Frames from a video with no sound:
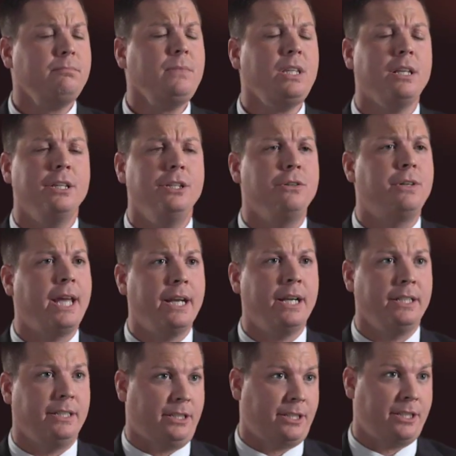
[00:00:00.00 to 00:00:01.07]
You
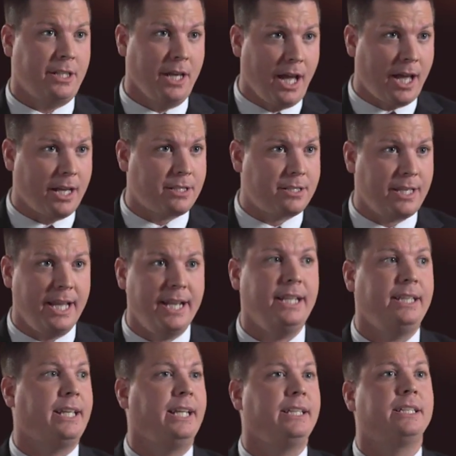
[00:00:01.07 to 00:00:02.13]
cannot discuss
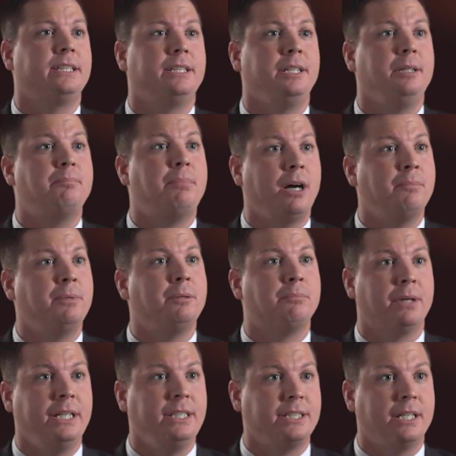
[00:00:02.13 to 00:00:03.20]
anything that the public
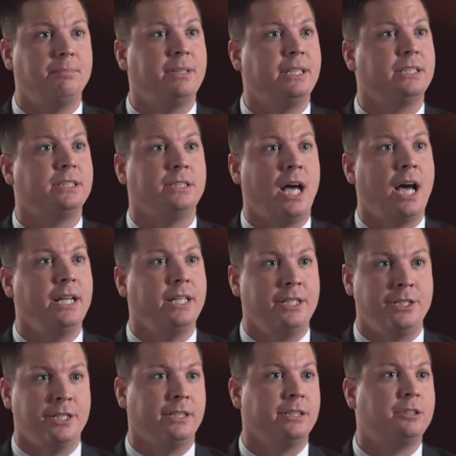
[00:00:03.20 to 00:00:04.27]
brings up that is not
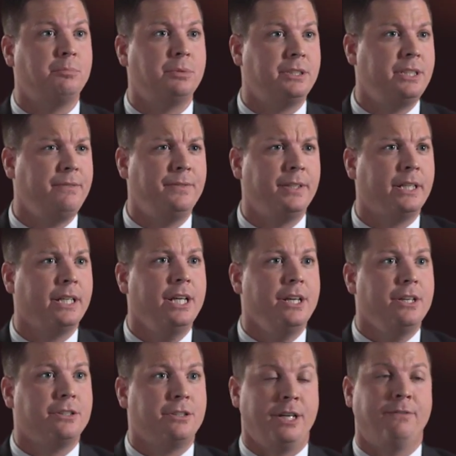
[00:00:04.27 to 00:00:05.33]
agenda specific.
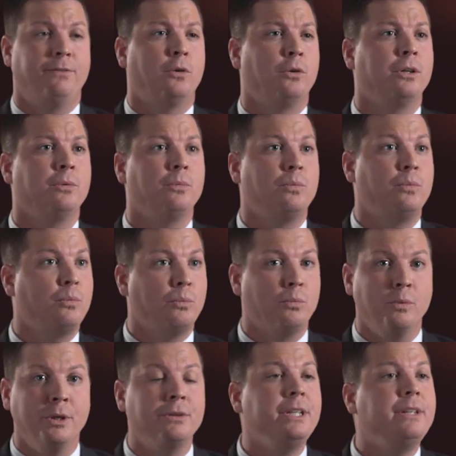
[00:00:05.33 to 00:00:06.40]
So therefore,
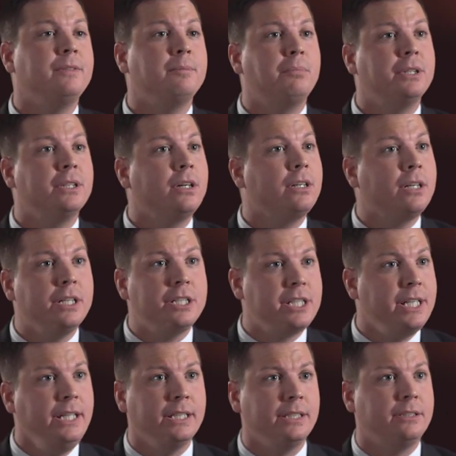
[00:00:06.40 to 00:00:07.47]
we don't even put it on our
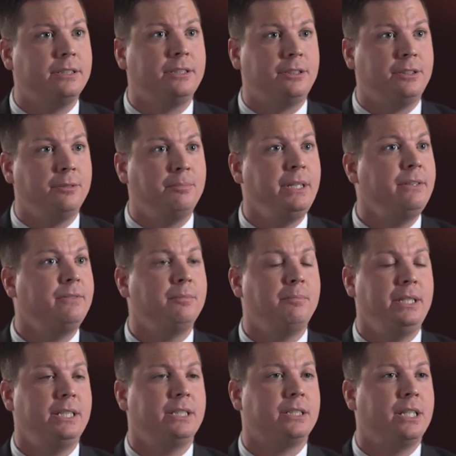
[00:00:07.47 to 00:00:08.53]
agenda to even
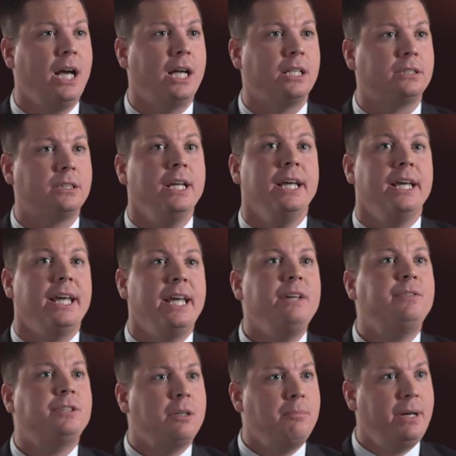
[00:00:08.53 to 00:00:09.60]
be discussed. If
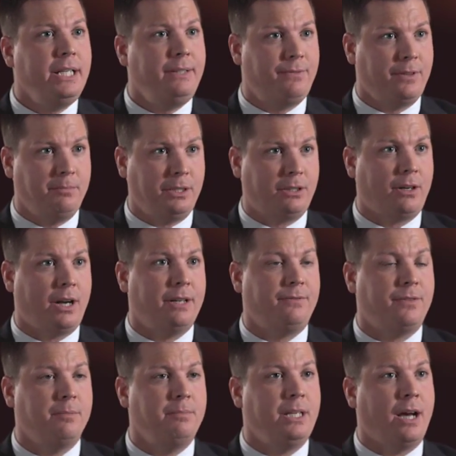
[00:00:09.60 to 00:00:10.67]
somebody from
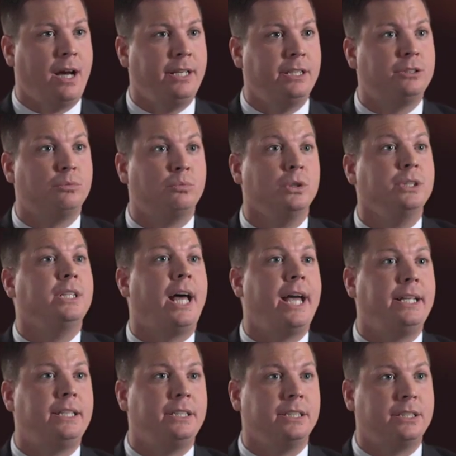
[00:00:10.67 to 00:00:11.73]
the audience would
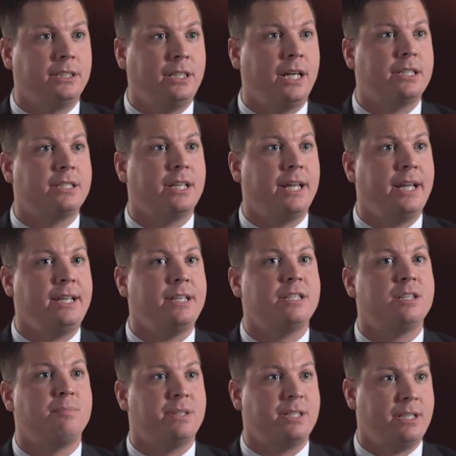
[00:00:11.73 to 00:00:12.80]
like to discuss a
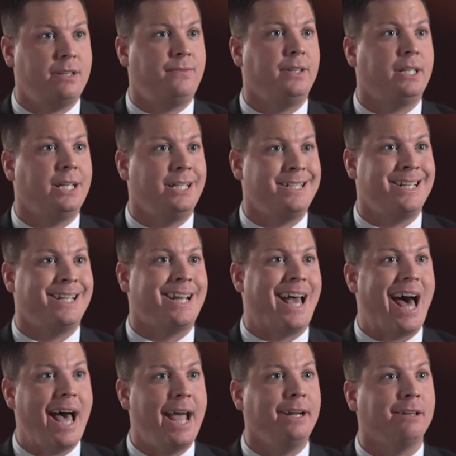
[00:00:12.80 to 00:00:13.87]
specific agenda
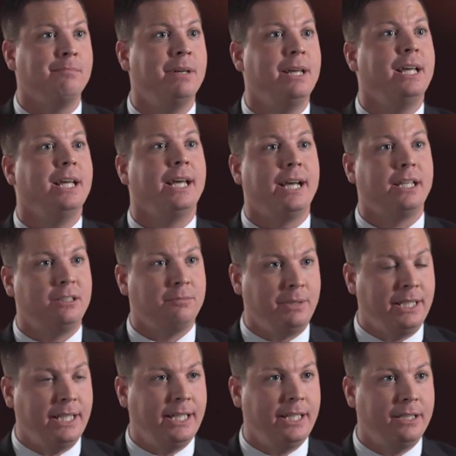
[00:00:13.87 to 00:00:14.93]
item, at the
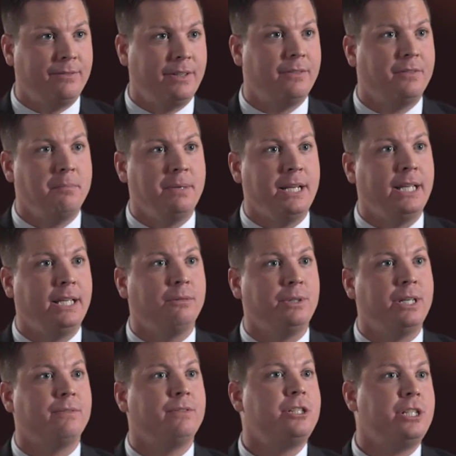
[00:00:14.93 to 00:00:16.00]
beginning of every meeting, we
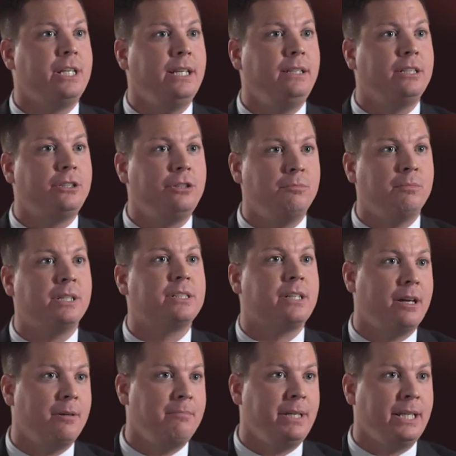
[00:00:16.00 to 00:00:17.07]
have a sheet that you must
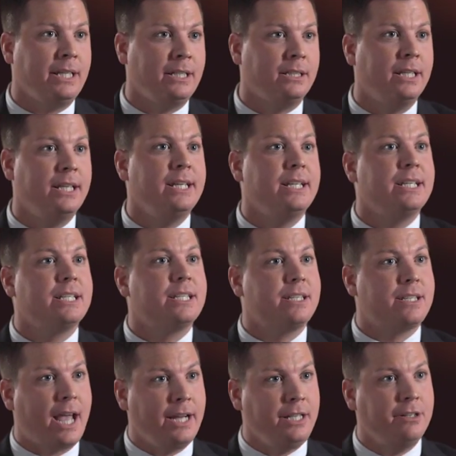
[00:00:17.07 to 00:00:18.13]
come in,
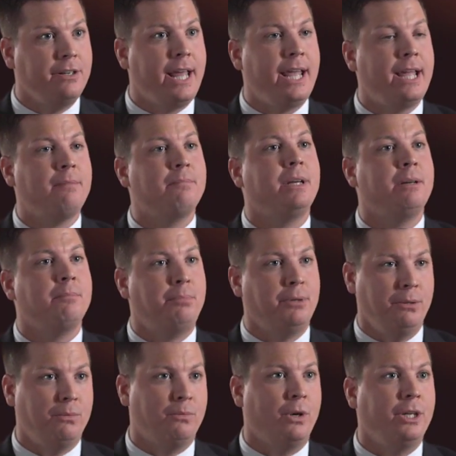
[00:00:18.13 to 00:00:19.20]
sign your name, and
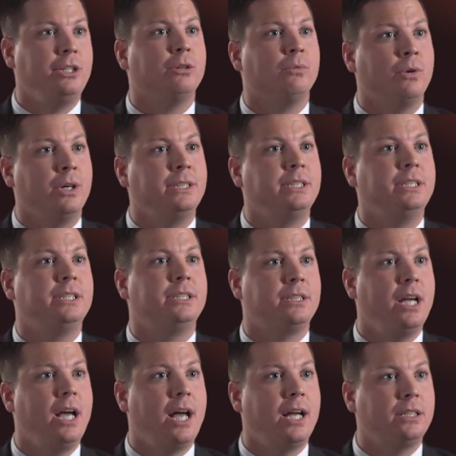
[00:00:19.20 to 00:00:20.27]
put what you're wanting to
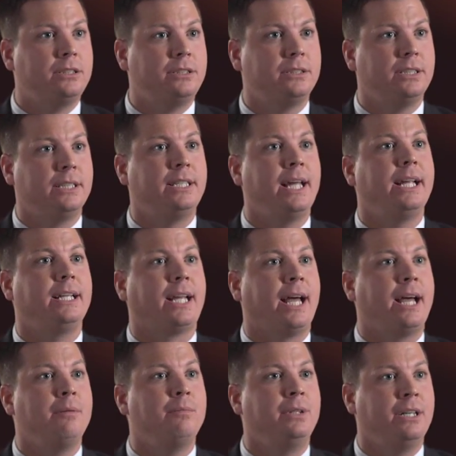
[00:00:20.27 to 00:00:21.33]
discuss. At that
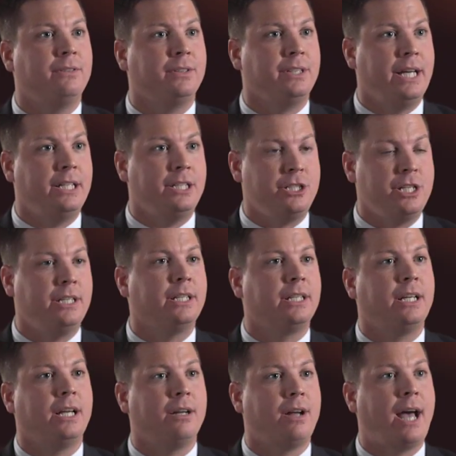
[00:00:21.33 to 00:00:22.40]
time, whenever that agenda
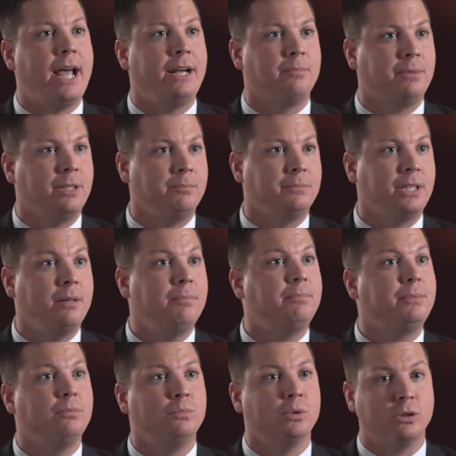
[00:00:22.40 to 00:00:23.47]
item comes up,
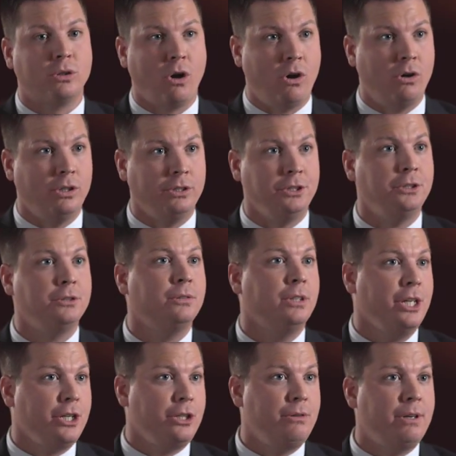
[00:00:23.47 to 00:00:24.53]
we'll call on you.
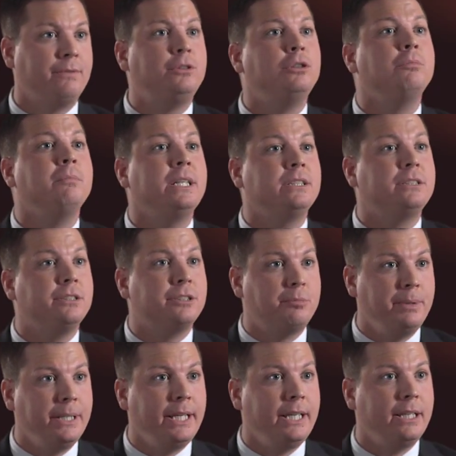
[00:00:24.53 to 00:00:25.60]
You have 2 minutes to
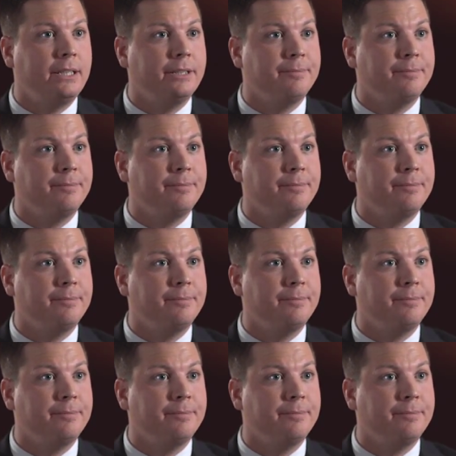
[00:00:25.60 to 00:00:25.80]
speak.